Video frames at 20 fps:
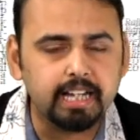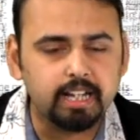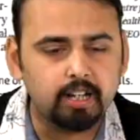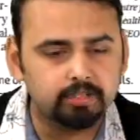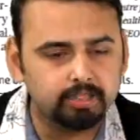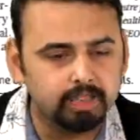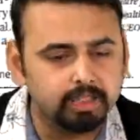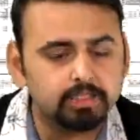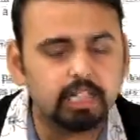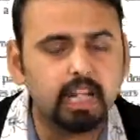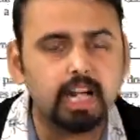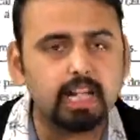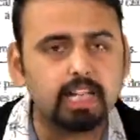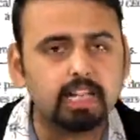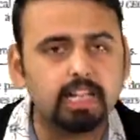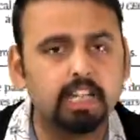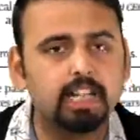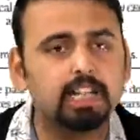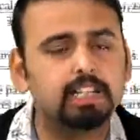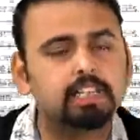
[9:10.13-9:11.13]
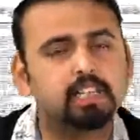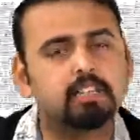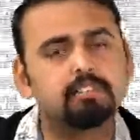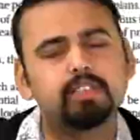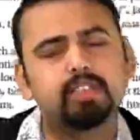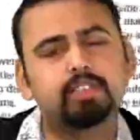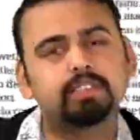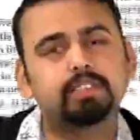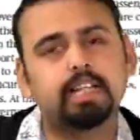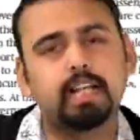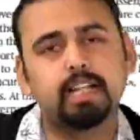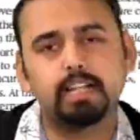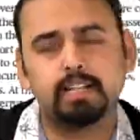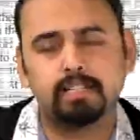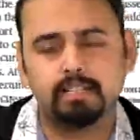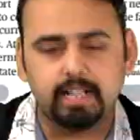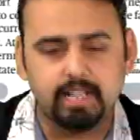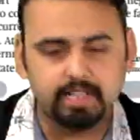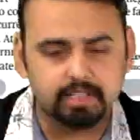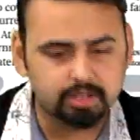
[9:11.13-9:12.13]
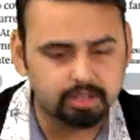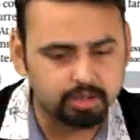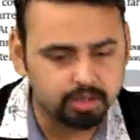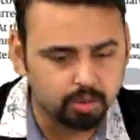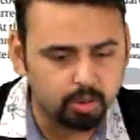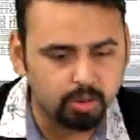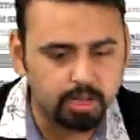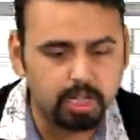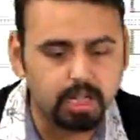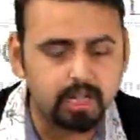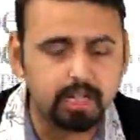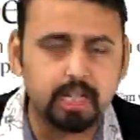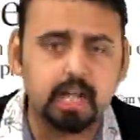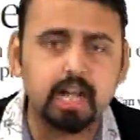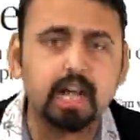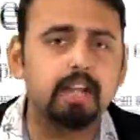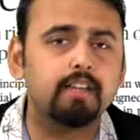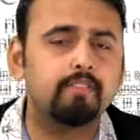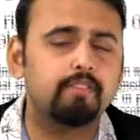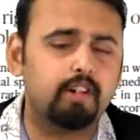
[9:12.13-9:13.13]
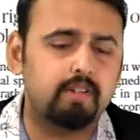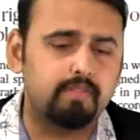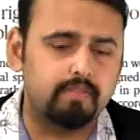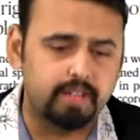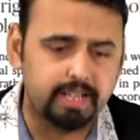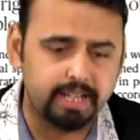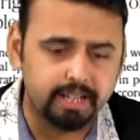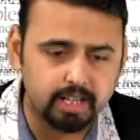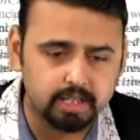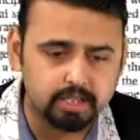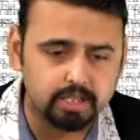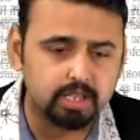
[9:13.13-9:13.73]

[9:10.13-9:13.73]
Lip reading: Now this article covers that entire story regarding from various